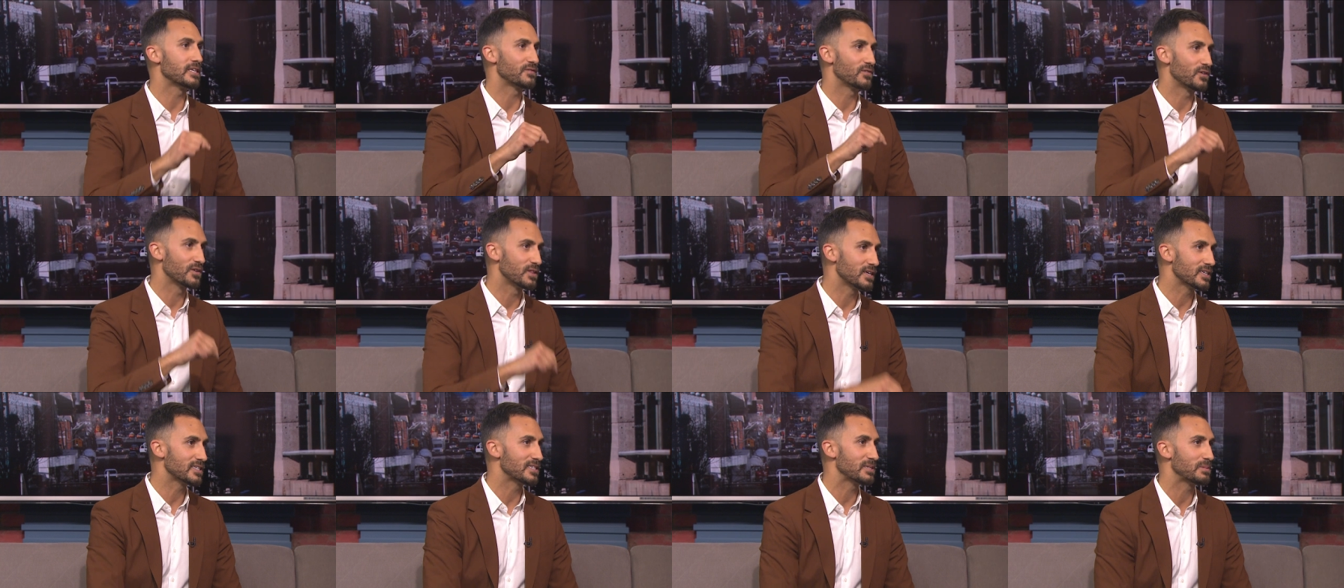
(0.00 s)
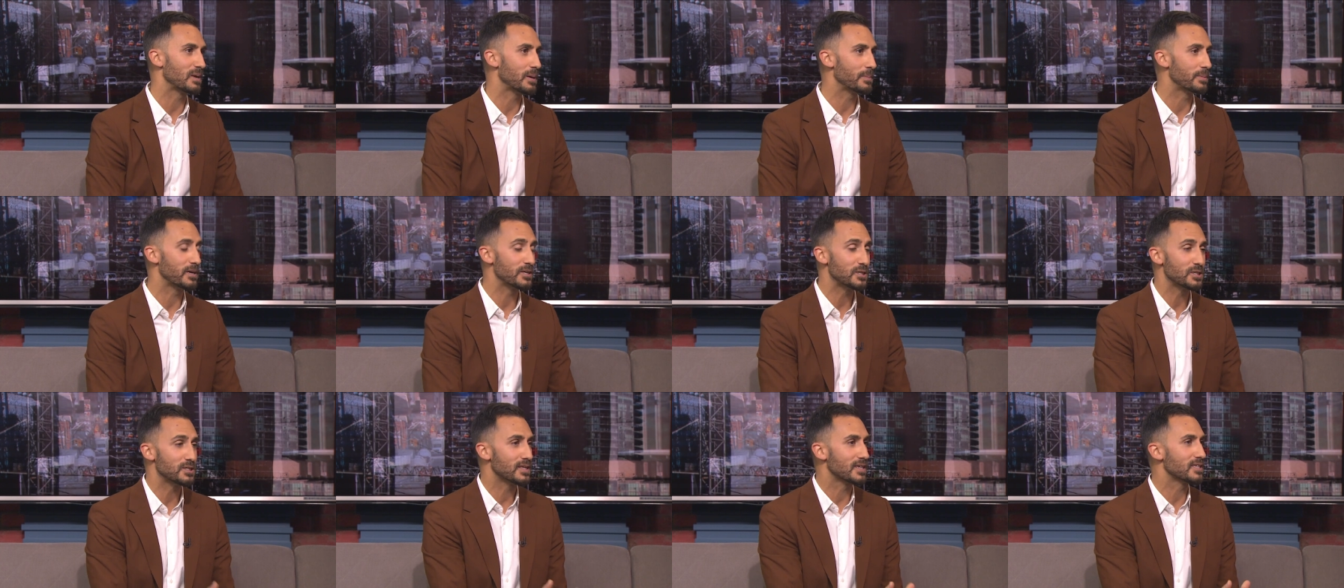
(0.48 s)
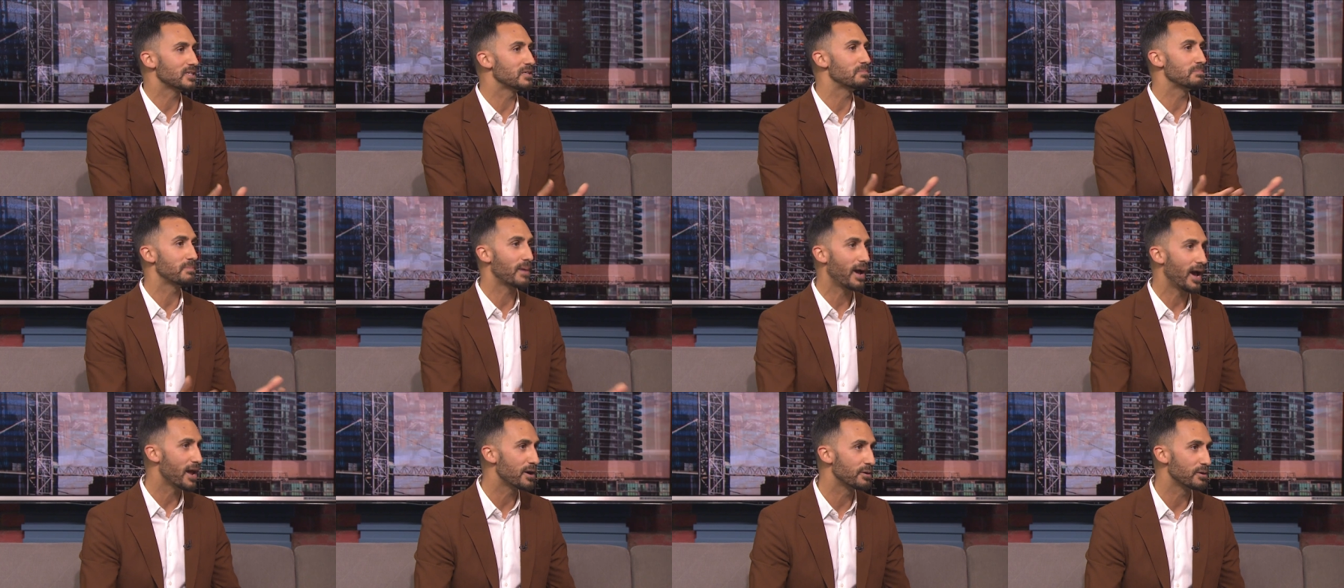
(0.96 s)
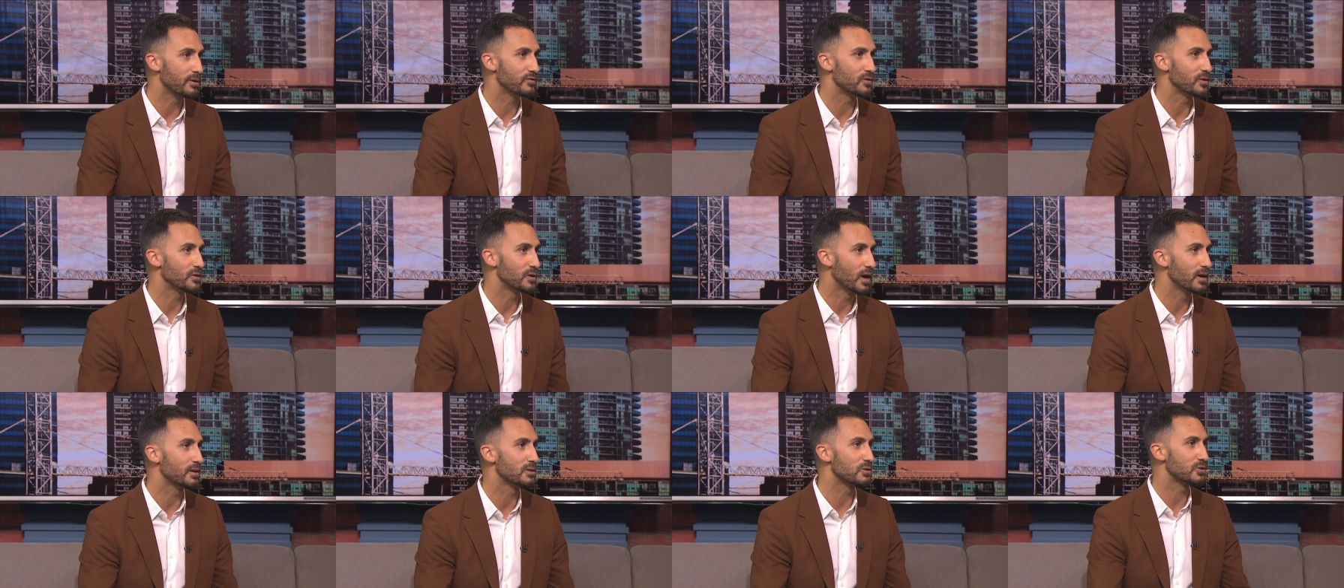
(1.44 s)
for this September, it just doesn't matter if they're
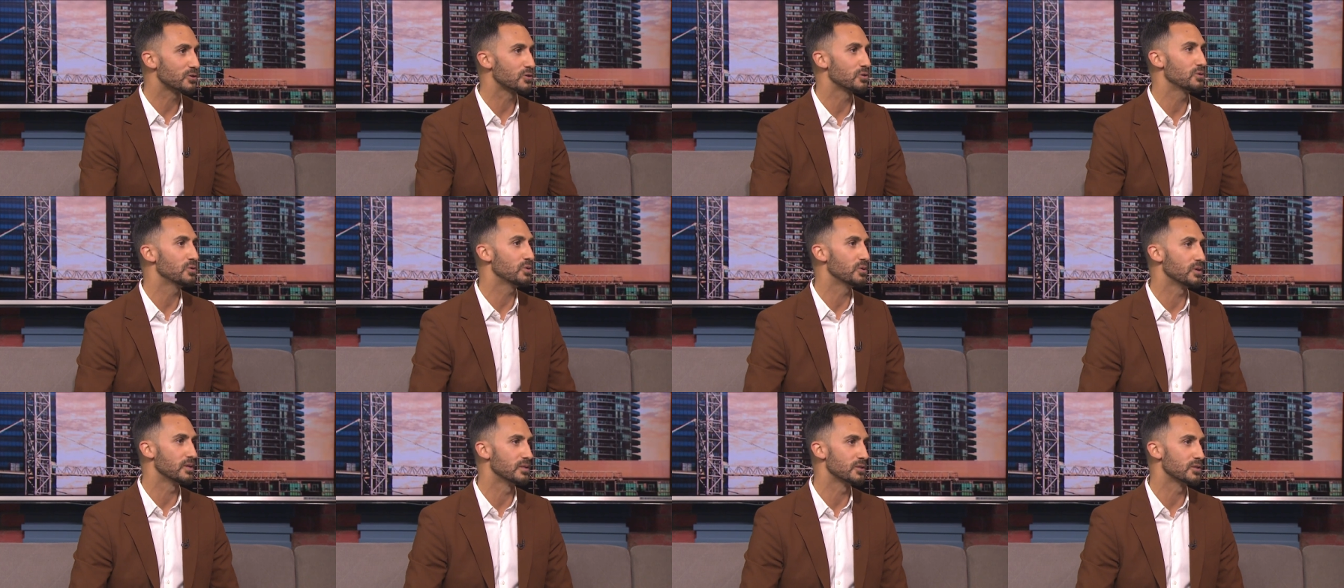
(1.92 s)
not in school.